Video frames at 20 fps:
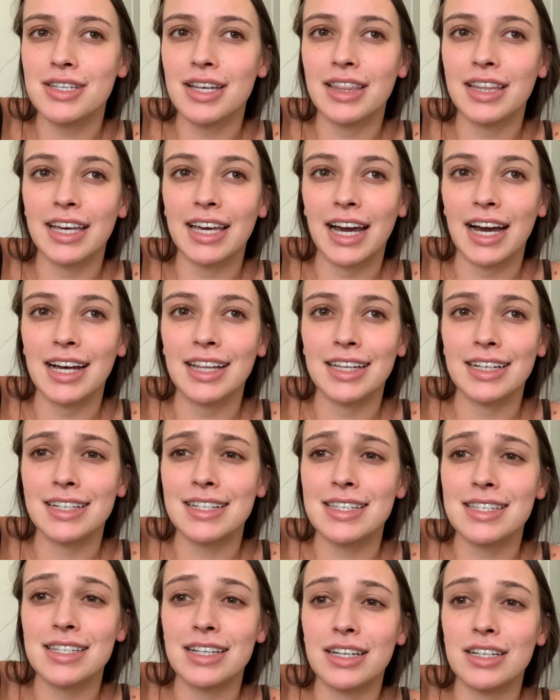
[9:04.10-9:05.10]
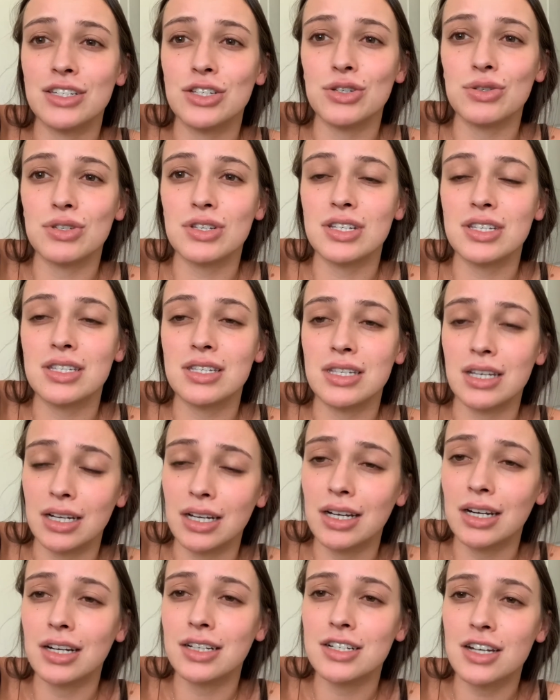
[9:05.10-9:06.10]
the cat like is used to
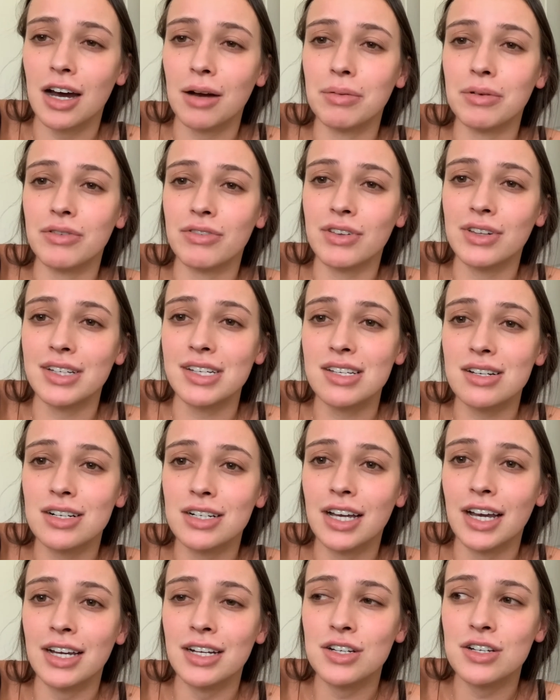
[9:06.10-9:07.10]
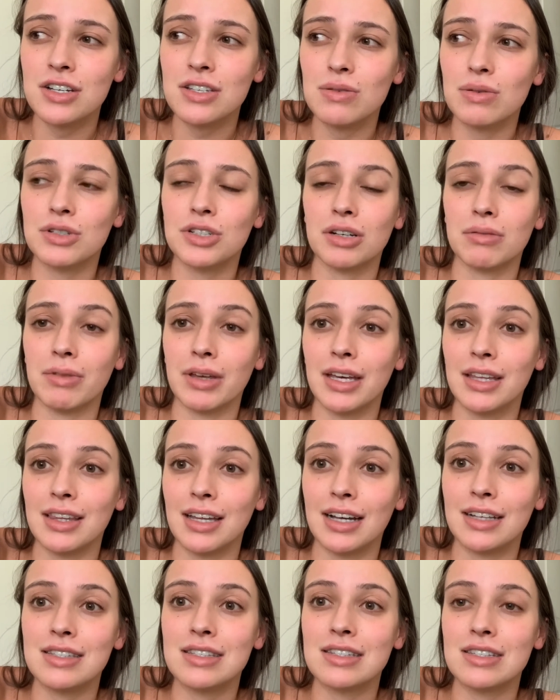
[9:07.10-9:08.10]
sitting on top of the lizard cages, which I'm like,
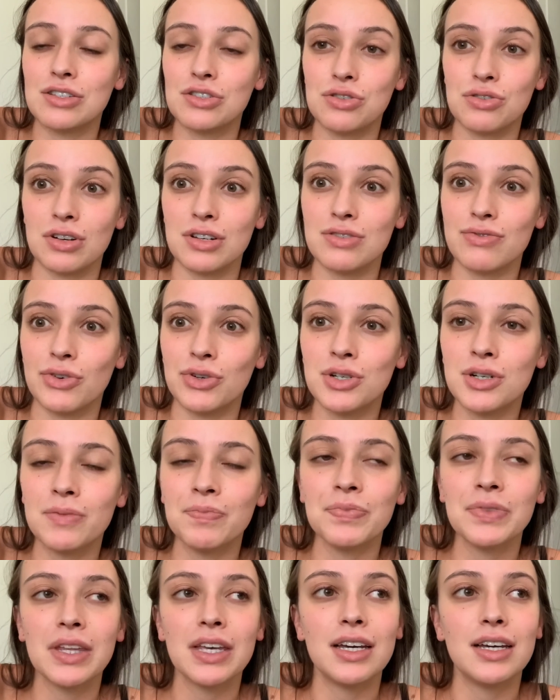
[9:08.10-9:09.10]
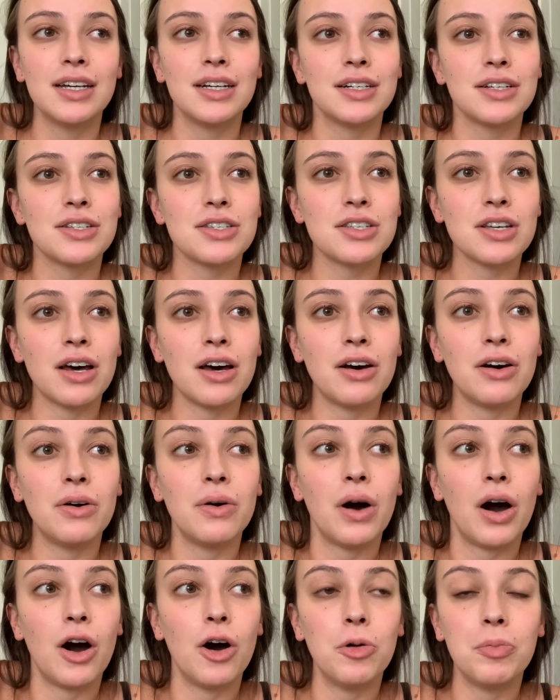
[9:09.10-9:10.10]
that's stressful.
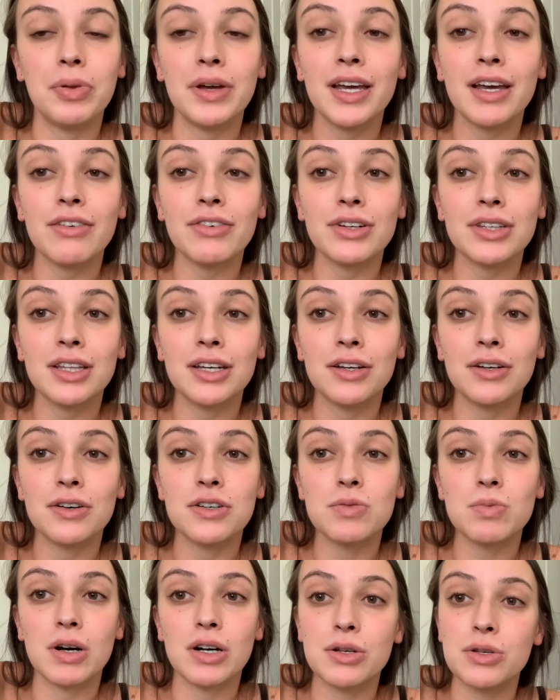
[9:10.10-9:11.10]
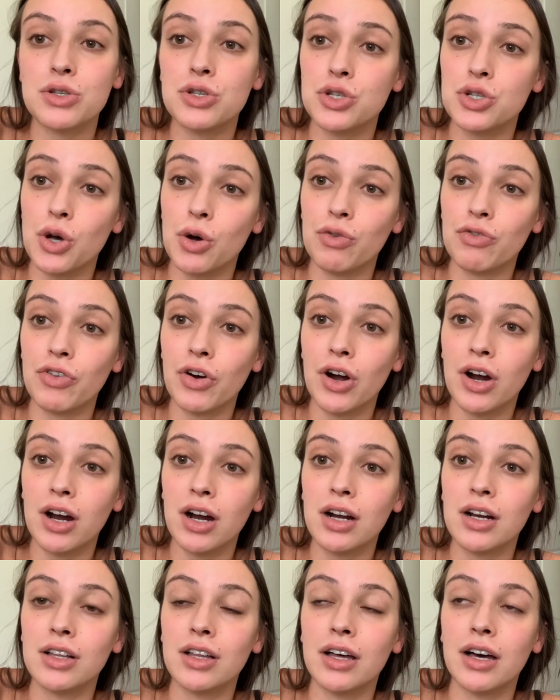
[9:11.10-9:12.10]
So hoping everything goes well so
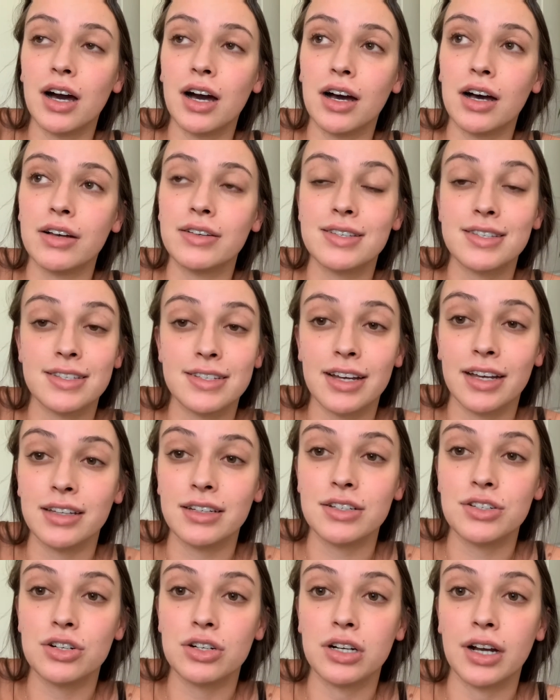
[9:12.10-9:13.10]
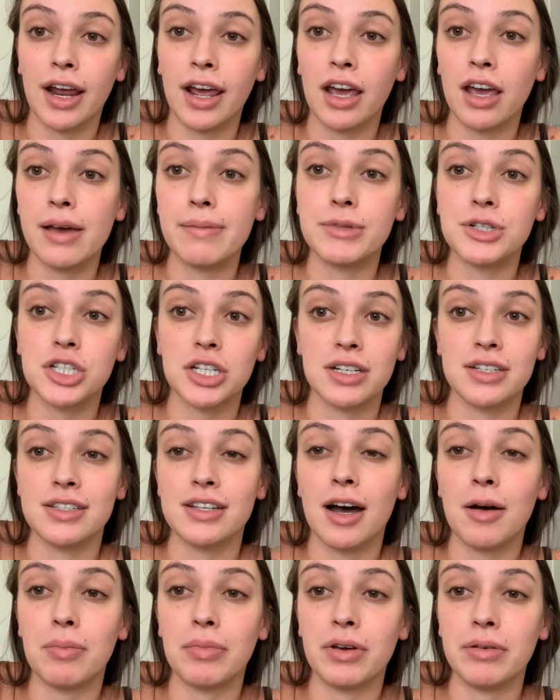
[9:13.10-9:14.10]
far. Stella's her name. She has
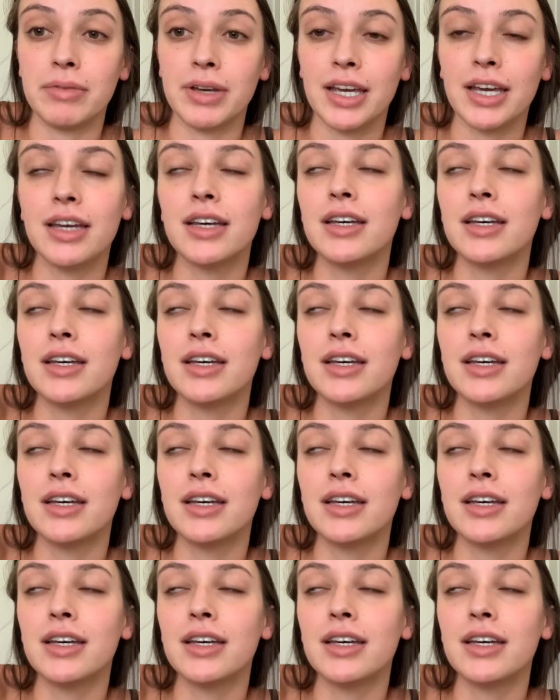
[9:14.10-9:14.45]
not bit me.